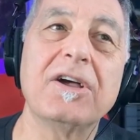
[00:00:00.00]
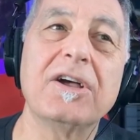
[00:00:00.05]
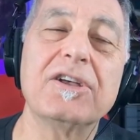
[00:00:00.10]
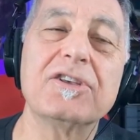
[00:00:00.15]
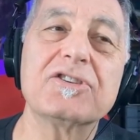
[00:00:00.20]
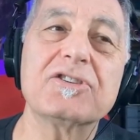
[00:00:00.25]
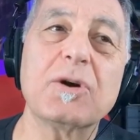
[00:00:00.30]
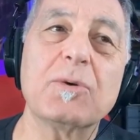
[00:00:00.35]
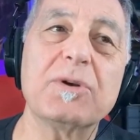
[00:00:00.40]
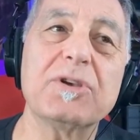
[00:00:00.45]

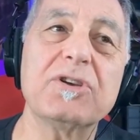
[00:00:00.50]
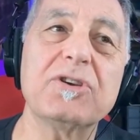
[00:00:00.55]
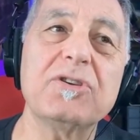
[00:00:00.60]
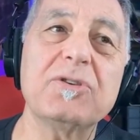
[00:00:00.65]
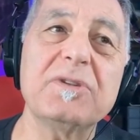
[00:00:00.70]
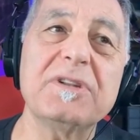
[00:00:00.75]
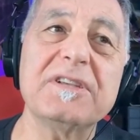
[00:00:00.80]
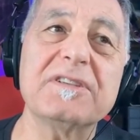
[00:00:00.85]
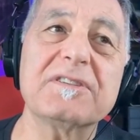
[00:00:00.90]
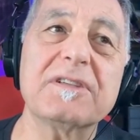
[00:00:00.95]
So when you're
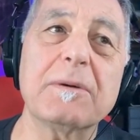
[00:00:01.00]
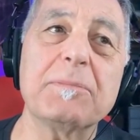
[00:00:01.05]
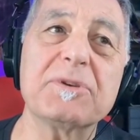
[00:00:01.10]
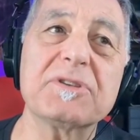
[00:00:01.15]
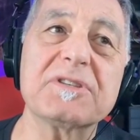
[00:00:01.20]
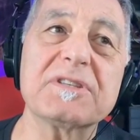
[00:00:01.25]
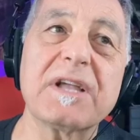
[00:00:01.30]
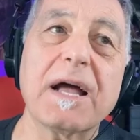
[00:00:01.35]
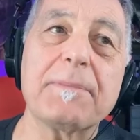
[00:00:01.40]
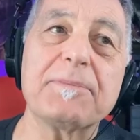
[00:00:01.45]
doing these double
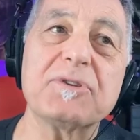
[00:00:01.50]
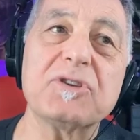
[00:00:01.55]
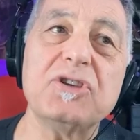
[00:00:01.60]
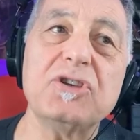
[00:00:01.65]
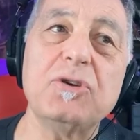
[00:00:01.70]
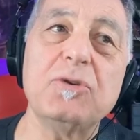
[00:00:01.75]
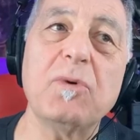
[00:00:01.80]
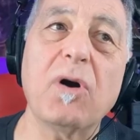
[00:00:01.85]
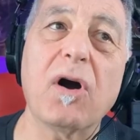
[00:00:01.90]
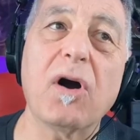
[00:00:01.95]
stops,
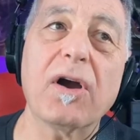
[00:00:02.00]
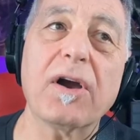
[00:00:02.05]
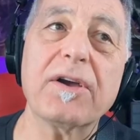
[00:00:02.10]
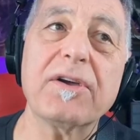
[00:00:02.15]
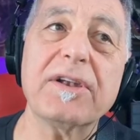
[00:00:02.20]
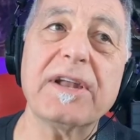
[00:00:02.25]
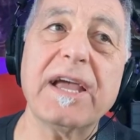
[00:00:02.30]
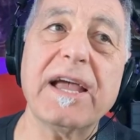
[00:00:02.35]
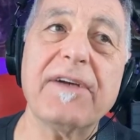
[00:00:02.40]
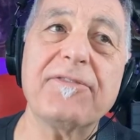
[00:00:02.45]
you are
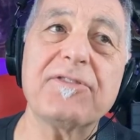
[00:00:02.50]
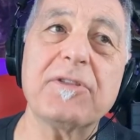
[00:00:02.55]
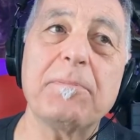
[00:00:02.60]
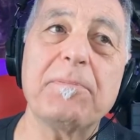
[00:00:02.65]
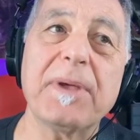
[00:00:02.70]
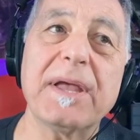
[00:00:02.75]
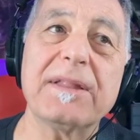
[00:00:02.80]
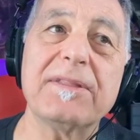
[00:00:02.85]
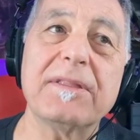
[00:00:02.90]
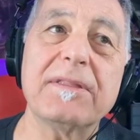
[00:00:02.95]
going to have to
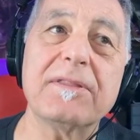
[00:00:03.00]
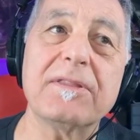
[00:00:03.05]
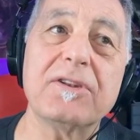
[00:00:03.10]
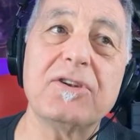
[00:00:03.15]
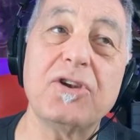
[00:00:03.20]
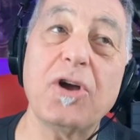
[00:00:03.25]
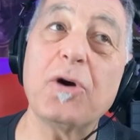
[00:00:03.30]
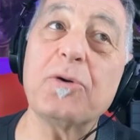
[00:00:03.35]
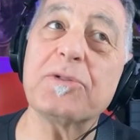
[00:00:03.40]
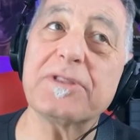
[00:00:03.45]
bend the
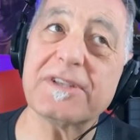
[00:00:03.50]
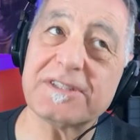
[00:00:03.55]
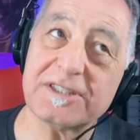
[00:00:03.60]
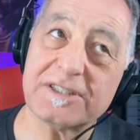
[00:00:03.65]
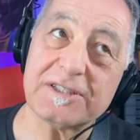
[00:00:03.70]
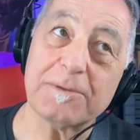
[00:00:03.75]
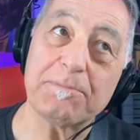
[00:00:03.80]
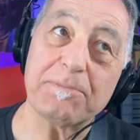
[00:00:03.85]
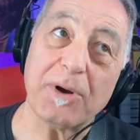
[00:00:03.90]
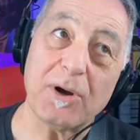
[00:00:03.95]
note that's
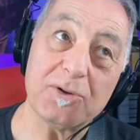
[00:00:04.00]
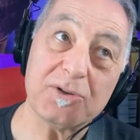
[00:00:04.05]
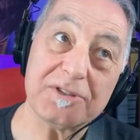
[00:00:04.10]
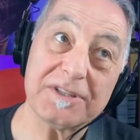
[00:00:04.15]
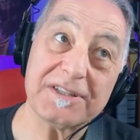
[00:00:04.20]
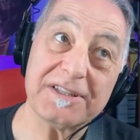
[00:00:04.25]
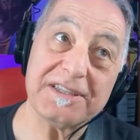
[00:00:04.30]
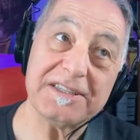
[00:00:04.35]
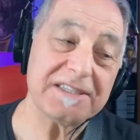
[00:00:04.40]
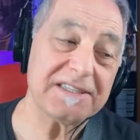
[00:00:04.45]

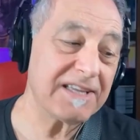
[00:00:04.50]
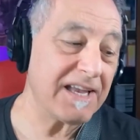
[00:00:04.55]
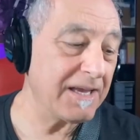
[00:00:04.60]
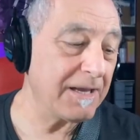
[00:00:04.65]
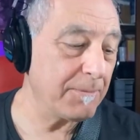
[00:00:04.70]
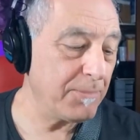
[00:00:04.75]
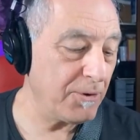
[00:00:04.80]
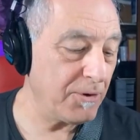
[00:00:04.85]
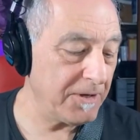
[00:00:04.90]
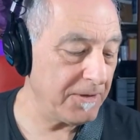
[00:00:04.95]
supposedly
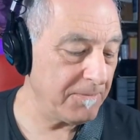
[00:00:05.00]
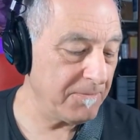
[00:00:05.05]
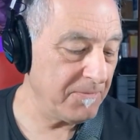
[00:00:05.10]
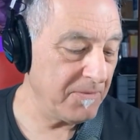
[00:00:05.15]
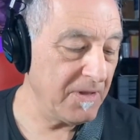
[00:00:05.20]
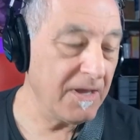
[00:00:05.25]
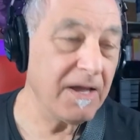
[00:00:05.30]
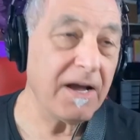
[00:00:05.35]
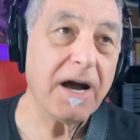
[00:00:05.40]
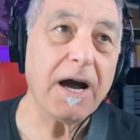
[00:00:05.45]
staying put
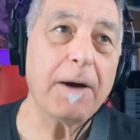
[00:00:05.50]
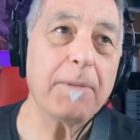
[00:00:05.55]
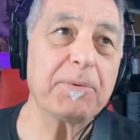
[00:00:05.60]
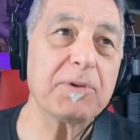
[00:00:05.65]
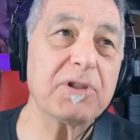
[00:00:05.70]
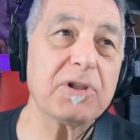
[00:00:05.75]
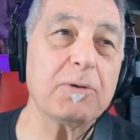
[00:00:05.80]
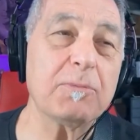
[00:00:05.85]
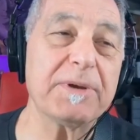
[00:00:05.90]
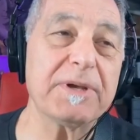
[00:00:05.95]
up a
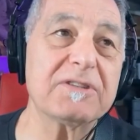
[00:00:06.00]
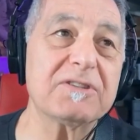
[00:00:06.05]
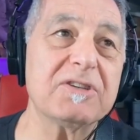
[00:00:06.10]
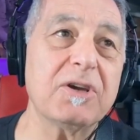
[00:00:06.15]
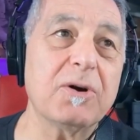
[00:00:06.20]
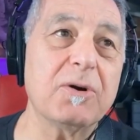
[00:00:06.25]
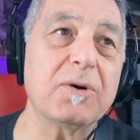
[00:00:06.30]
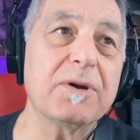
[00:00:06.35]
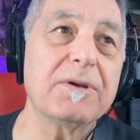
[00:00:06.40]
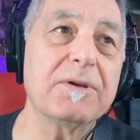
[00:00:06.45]
little bit too.